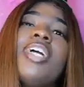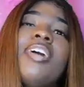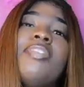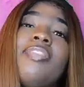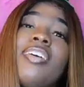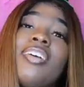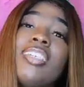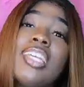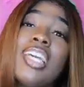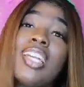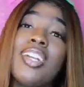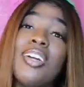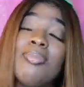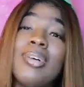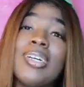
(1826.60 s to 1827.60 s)
I finally get
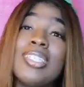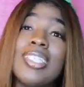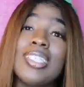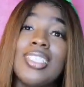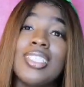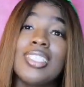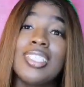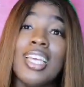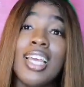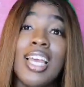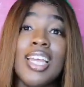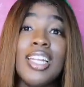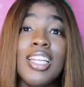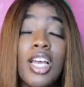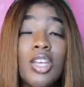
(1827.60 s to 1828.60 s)
it off my chest.
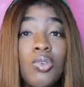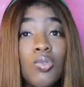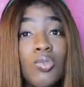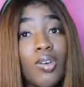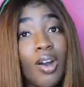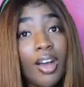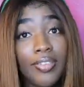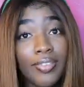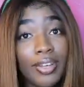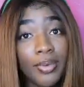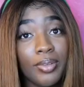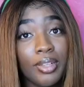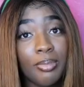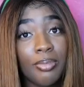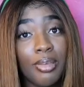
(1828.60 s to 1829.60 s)
Now, you know I
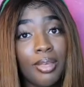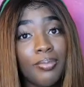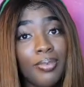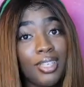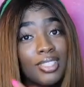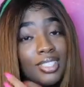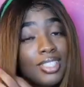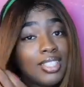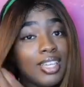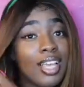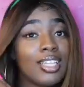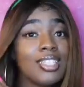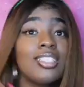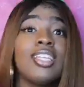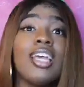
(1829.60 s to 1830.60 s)
felt really bad because the
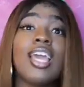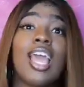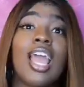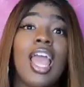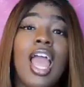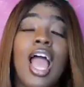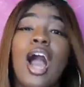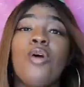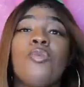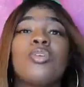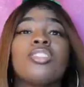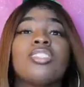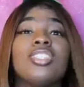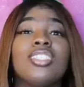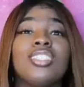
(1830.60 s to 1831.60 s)
next day I
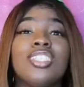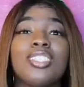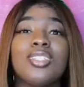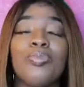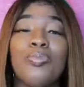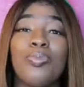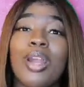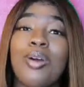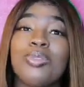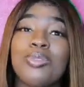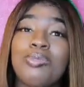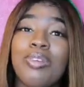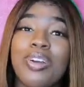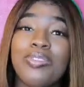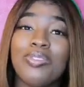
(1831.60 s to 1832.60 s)
went to the gym, but I was
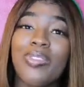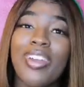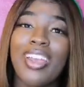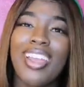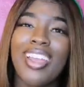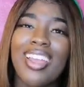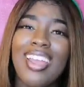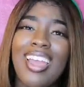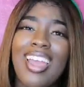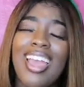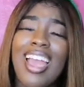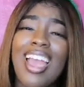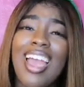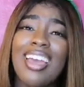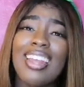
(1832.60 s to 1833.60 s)
with my friend
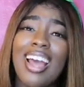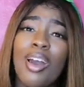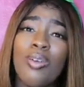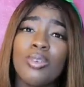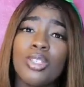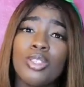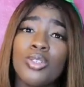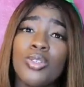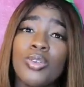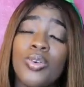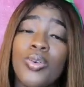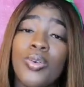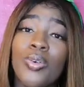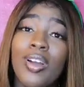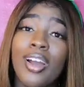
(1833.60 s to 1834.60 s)
and I was
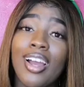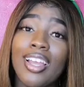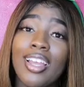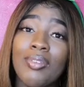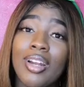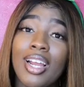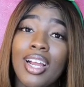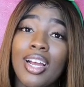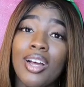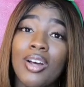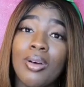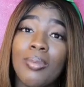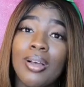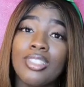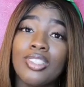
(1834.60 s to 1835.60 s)
crying. When I got
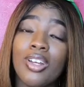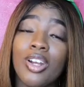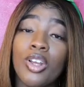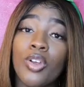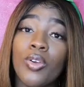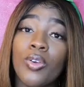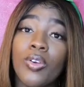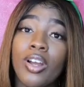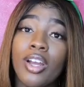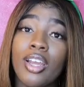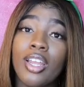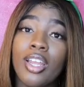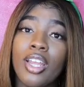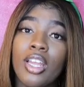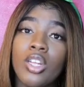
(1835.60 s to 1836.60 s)
home, I started
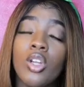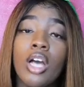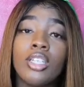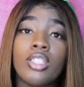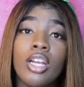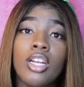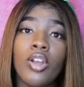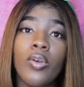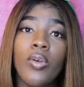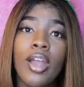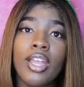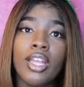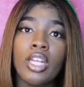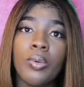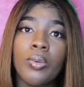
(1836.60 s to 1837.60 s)
crying. No, I started
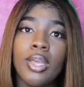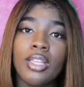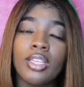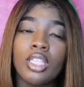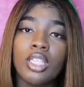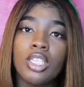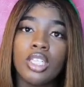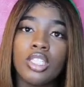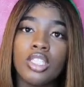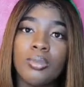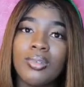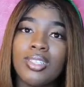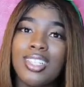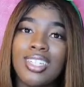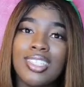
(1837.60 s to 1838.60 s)
crying that we had to leave the
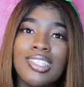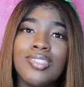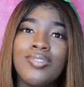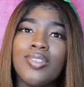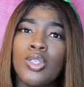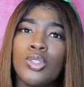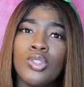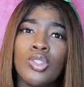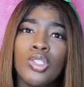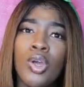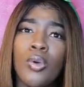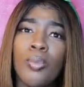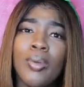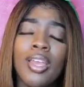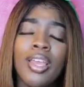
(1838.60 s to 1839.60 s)
gym because I just felt
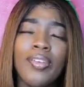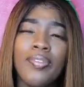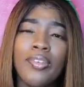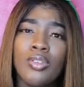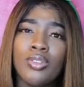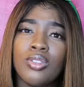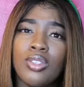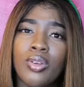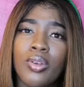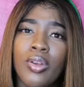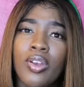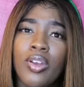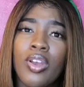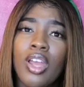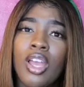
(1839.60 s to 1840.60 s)
so bad. I felt so
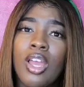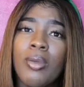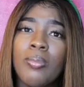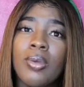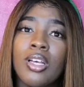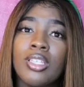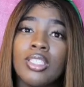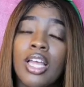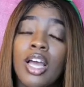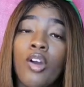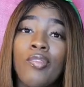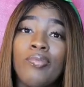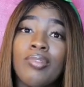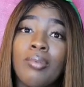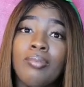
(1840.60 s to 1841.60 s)
hurt because
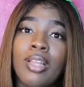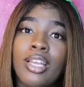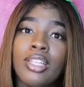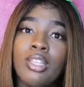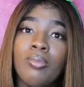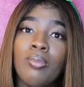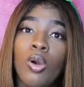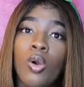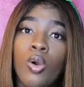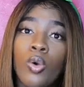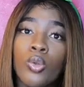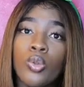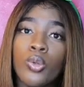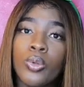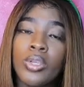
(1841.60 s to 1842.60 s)
them
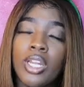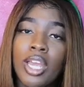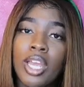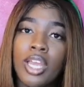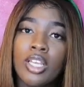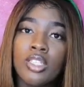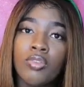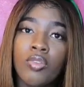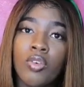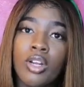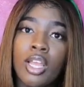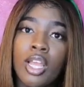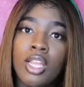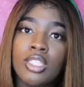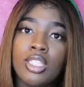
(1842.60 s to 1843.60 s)
whole 3 days, 4
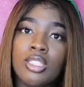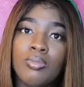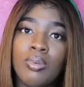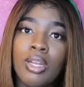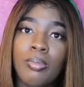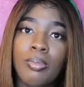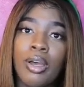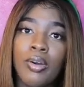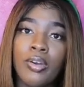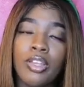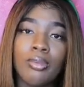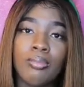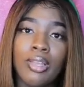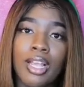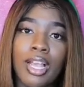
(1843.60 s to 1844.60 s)
days, it's been about
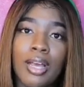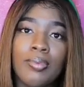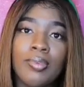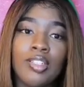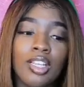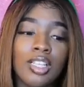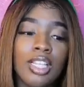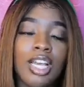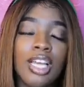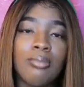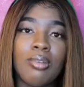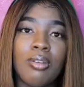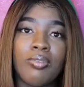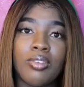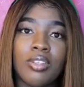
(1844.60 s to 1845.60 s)
him. Like, I've been
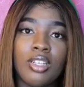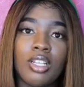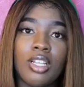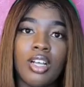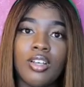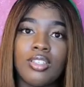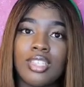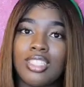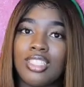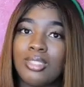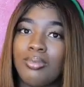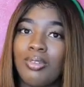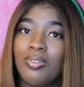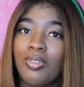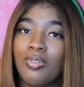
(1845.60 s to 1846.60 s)
declining my friend calls. I
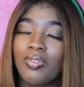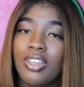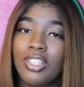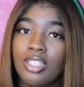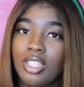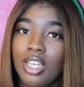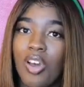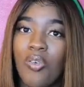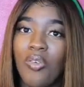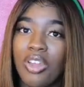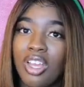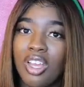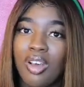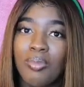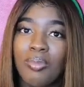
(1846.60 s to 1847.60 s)
just been on FaceTime
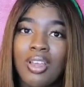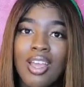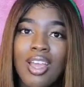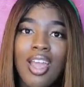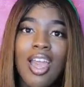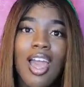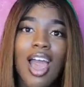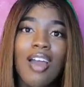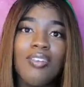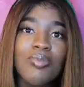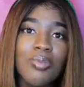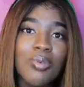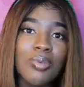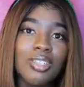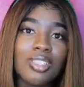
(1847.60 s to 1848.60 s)
with him.
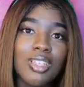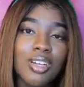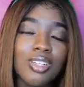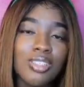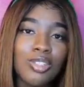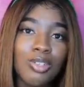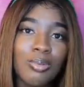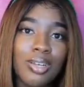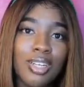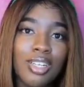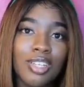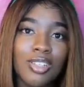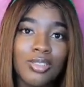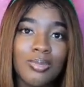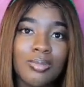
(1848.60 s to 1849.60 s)
Haven't been really talking to
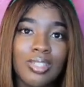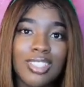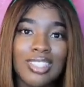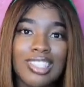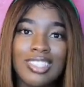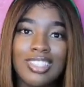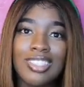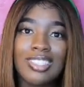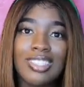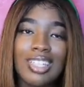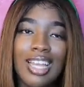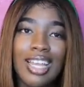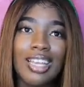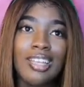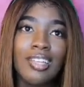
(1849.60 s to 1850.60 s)
nobody else because it's just
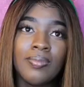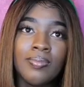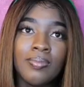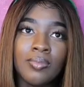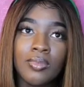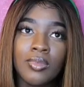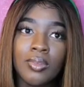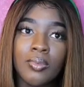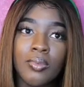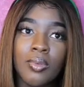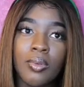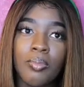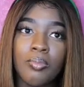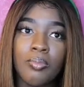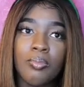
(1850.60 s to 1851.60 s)
like
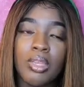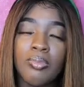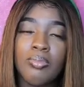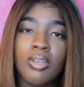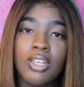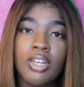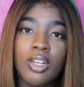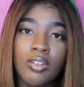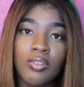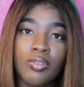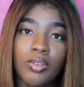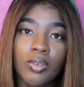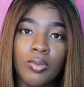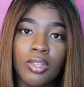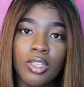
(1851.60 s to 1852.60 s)
me being on the
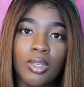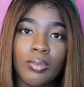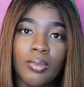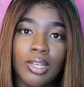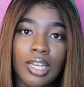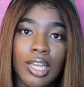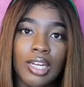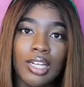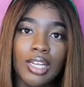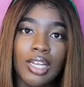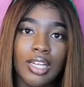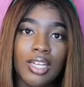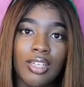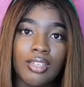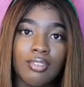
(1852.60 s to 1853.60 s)
phone with him. I kind of
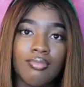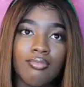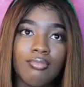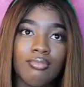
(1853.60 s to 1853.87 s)
like